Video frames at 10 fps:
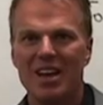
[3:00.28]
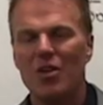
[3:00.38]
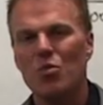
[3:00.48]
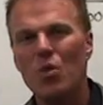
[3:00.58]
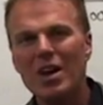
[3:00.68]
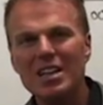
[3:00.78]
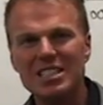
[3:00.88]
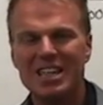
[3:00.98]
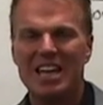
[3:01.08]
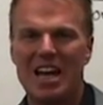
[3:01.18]
And what is
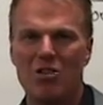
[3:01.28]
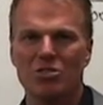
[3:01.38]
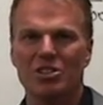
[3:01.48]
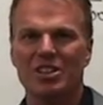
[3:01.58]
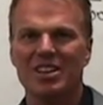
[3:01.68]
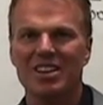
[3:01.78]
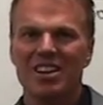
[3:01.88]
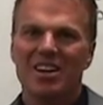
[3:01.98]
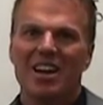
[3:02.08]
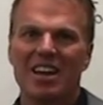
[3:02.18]
an accountant?
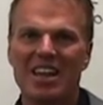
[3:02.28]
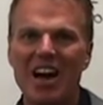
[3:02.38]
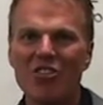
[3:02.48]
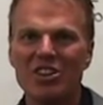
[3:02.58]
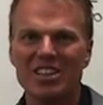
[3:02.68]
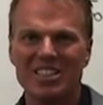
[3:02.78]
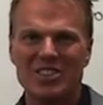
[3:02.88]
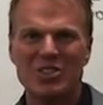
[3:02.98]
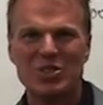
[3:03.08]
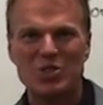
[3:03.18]
An accountant is a
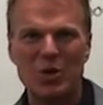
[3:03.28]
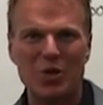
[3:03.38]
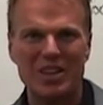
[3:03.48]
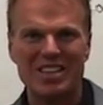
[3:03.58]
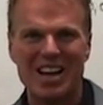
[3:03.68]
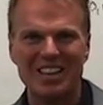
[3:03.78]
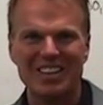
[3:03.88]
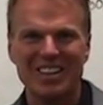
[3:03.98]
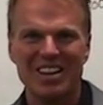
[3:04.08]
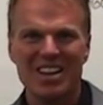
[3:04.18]
storyteller.